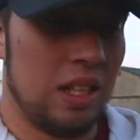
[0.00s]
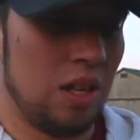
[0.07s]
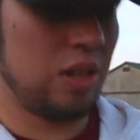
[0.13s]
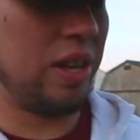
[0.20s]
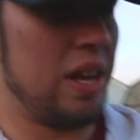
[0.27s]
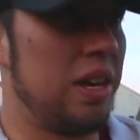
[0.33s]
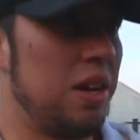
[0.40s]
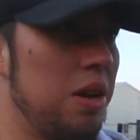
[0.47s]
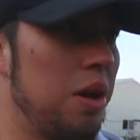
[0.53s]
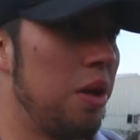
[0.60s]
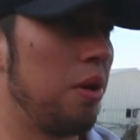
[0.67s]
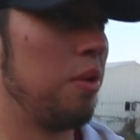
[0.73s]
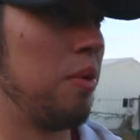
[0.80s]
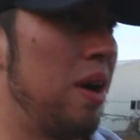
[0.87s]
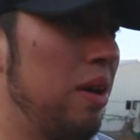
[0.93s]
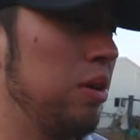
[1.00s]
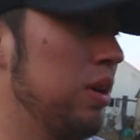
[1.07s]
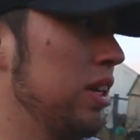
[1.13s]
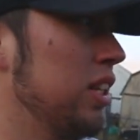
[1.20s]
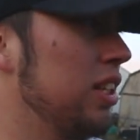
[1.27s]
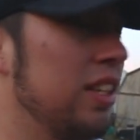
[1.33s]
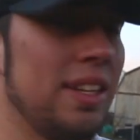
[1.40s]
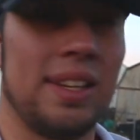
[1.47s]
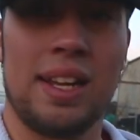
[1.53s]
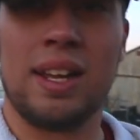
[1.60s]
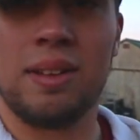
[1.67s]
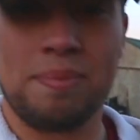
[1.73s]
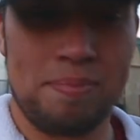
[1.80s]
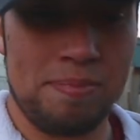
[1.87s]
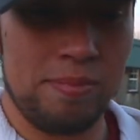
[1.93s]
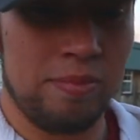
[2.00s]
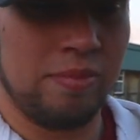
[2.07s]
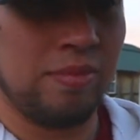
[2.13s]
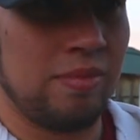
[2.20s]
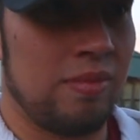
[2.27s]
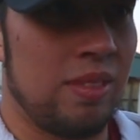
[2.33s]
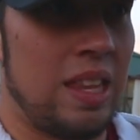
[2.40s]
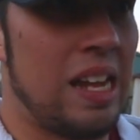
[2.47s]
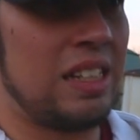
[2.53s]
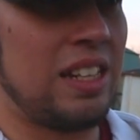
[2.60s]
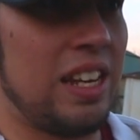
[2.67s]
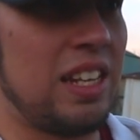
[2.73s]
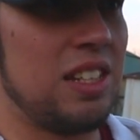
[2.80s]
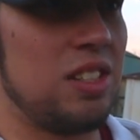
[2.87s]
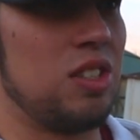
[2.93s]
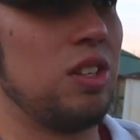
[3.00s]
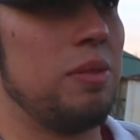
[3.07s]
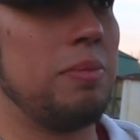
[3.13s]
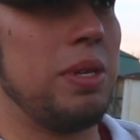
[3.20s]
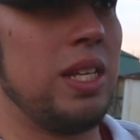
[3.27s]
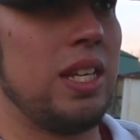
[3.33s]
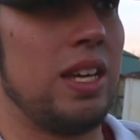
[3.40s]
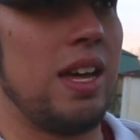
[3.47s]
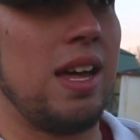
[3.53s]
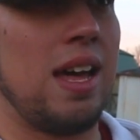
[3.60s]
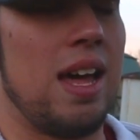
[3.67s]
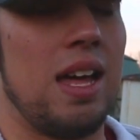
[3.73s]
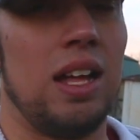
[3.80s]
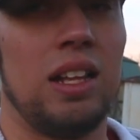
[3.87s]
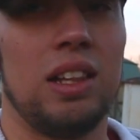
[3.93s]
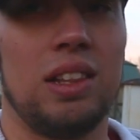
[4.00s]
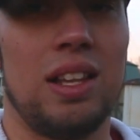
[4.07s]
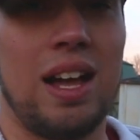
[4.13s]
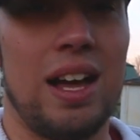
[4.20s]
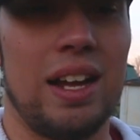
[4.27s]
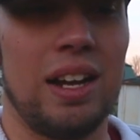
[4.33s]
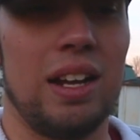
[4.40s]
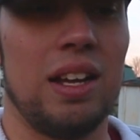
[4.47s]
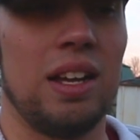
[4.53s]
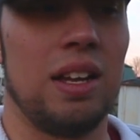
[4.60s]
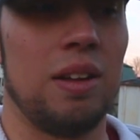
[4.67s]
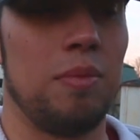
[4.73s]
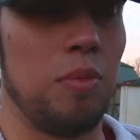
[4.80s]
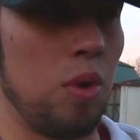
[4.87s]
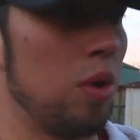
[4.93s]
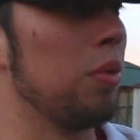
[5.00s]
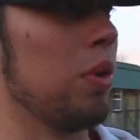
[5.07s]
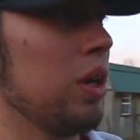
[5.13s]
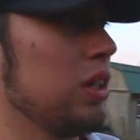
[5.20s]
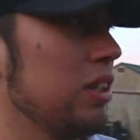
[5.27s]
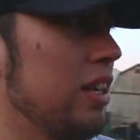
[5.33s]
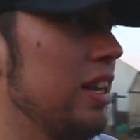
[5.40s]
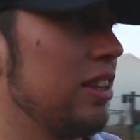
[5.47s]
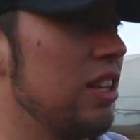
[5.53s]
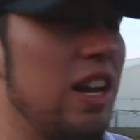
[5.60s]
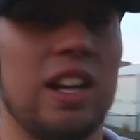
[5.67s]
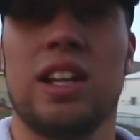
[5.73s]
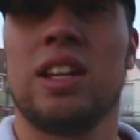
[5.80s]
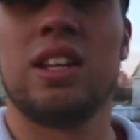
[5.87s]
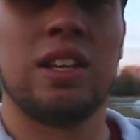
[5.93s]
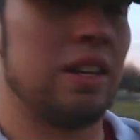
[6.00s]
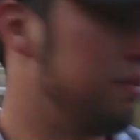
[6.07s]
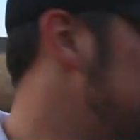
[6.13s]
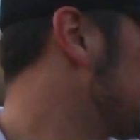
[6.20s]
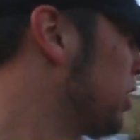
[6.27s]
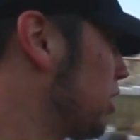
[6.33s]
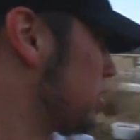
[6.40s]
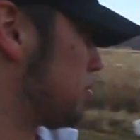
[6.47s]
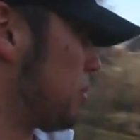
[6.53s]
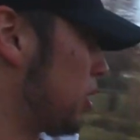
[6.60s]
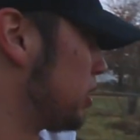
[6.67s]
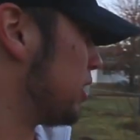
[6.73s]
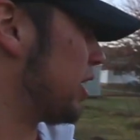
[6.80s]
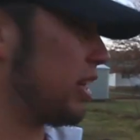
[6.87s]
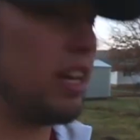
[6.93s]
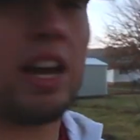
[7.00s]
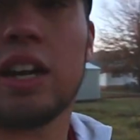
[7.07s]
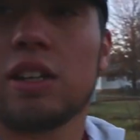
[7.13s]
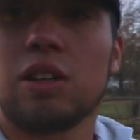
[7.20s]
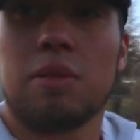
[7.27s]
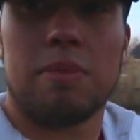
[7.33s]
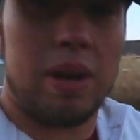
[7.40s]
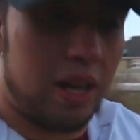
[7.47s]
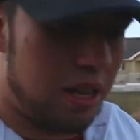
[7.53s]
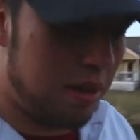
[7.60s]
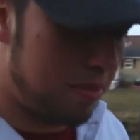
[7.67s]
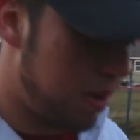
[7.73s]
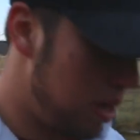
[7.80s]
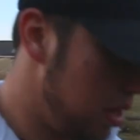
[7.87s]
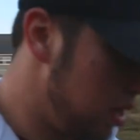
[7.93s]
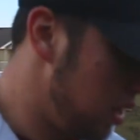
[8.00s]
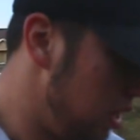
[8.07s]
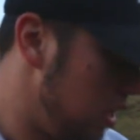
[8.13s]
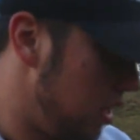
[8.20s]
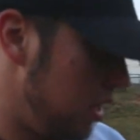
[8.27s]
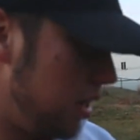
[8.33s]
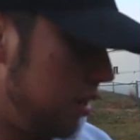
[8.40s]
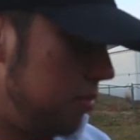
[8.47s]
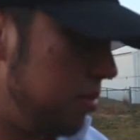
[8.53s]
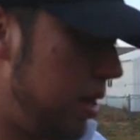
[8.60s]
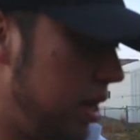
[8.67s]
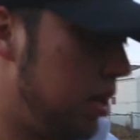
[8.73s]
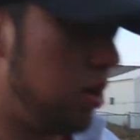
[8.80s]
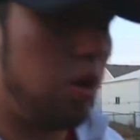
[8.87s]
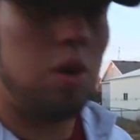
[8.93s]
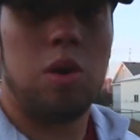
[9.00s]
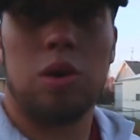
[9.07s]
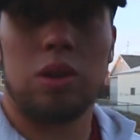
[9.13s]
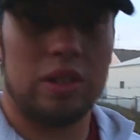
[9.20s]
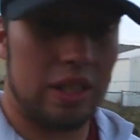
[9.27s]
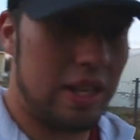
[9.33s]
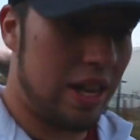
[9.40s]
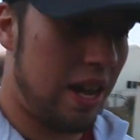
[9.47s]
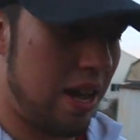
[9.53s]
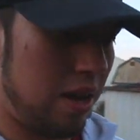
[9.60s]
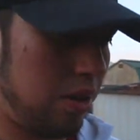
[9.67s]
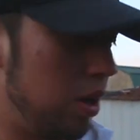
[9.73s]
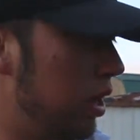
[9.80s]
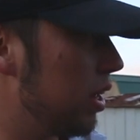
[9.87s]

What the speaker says: Okay, wow. That tank is gonna be a lot more work than I thought. And my dog's barking at a cat, don't mind him. But holy cow.